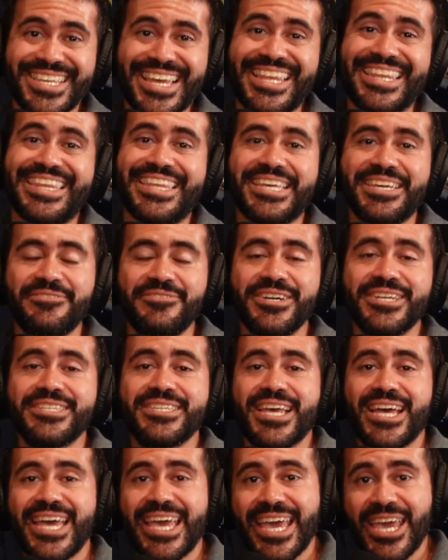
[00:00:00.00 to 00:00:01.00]
guys can leave
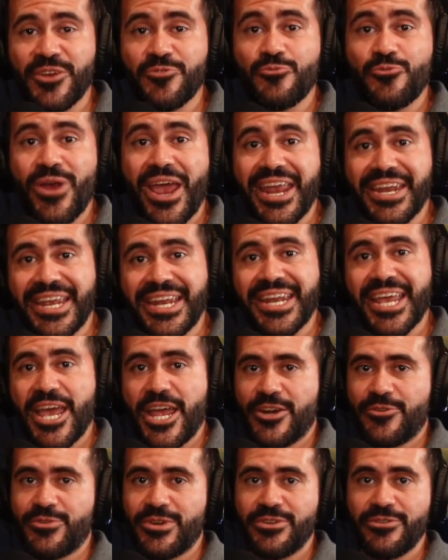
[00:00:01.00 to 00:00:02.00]
us a rating
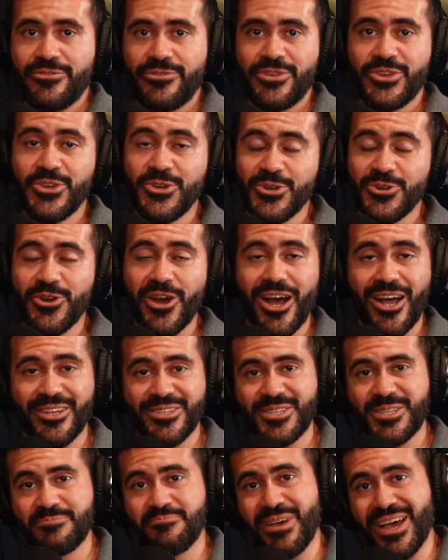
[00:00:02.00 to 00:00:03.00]
and review
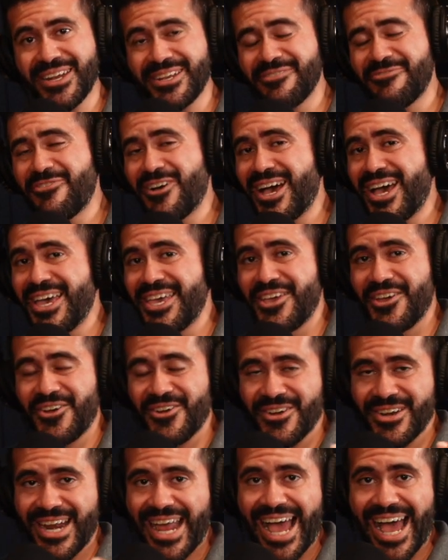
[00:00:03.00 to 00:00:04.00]
on Spotify,
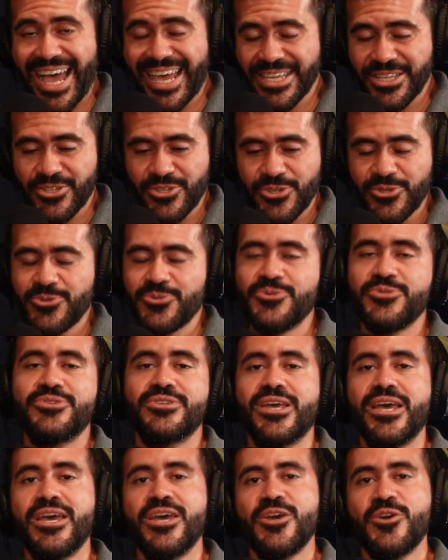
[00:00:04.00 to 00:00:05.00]
on
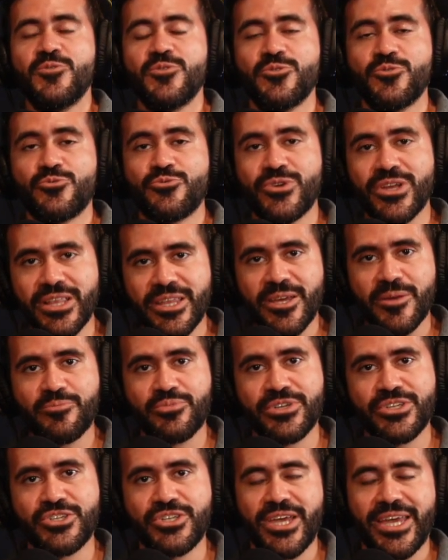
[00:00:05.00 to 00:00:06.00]
iTunes. We would really
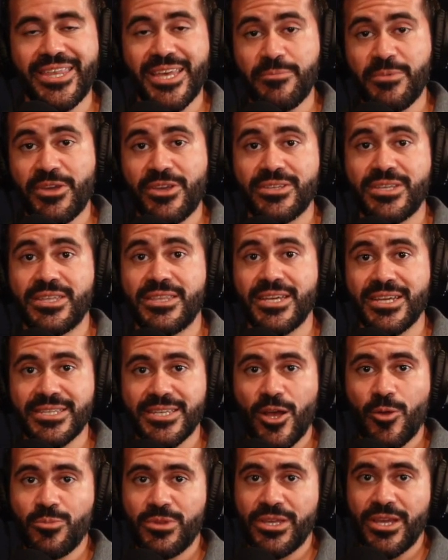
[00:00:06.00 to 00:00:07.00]
appreciate that because it
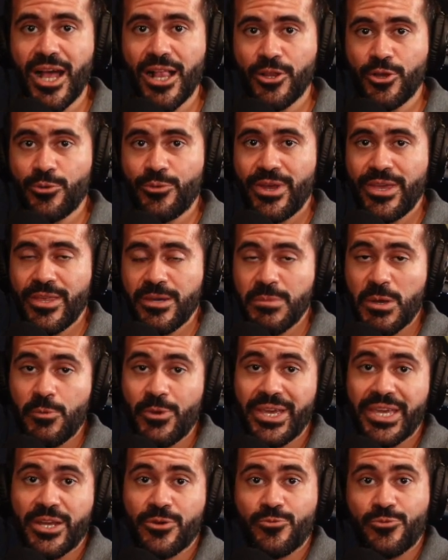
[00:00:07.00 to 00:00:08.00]
does help the algorithm
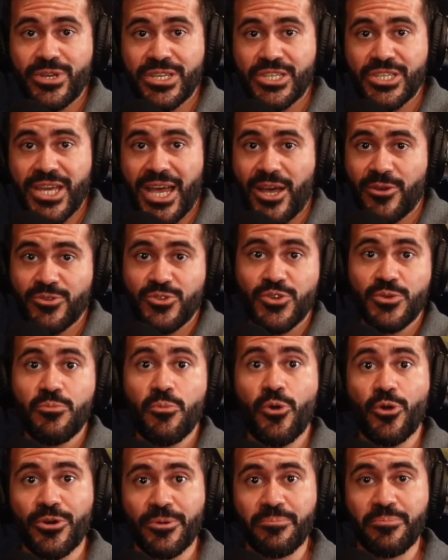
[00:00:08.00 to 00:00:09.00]
and we can reach out
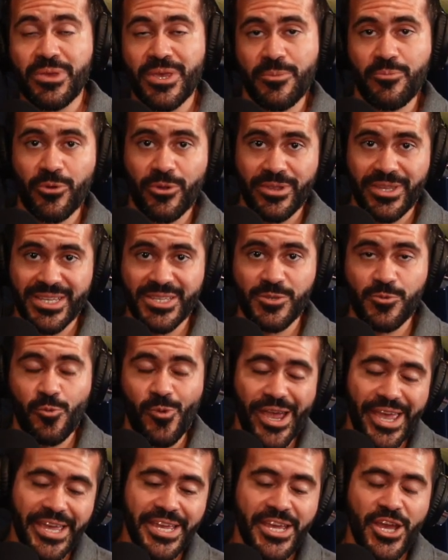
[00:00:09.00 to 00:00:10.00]
to more people this
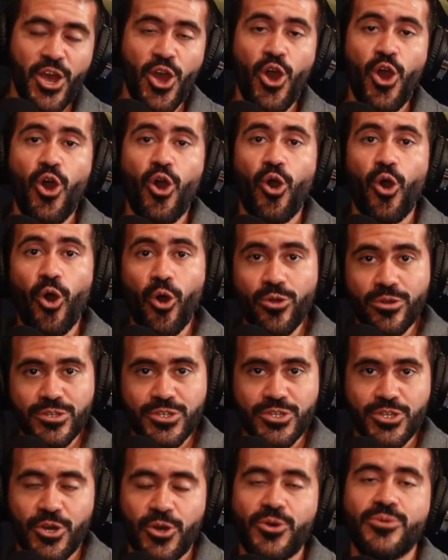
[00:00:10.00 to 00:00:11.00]
way.
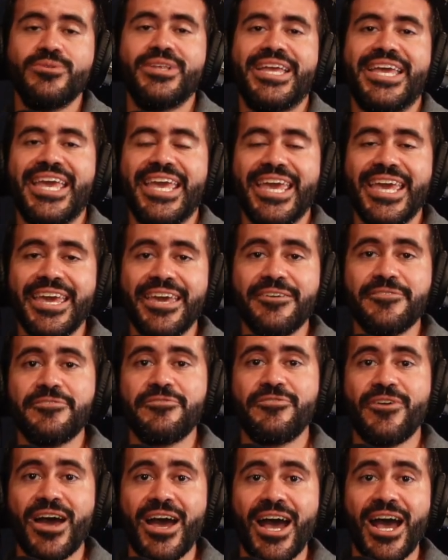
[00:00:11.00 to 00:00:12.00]
Also,
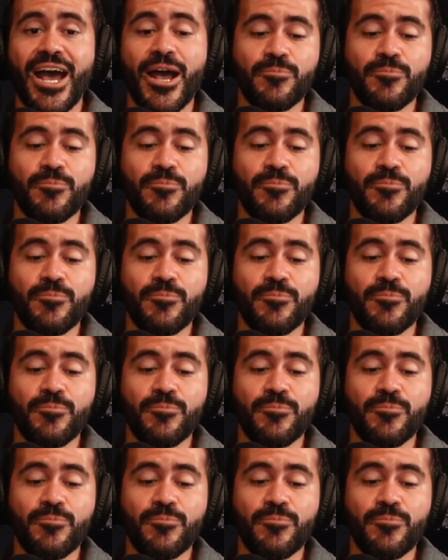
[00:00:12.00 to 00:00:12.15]
if